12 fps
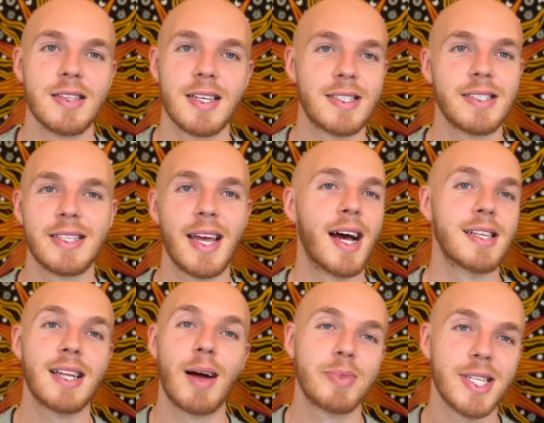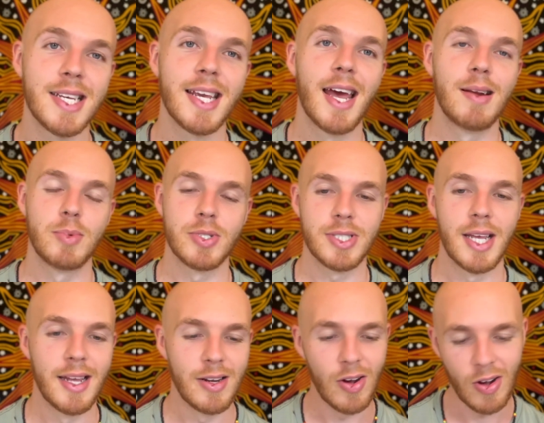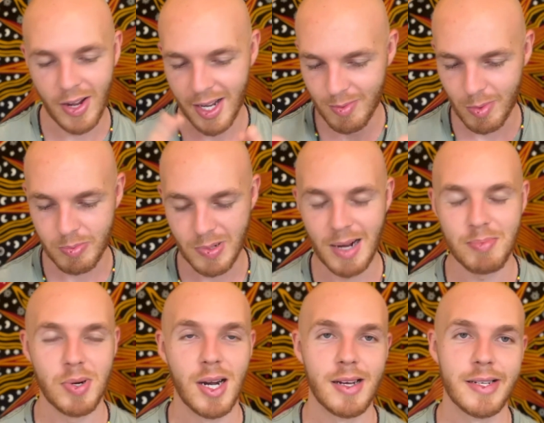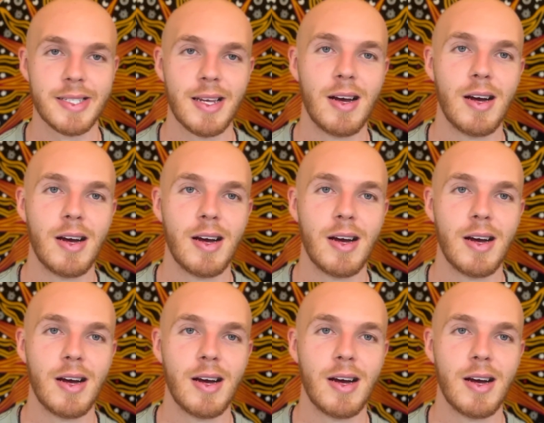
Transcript: let's just say I stopped eating animals and all animal byproducts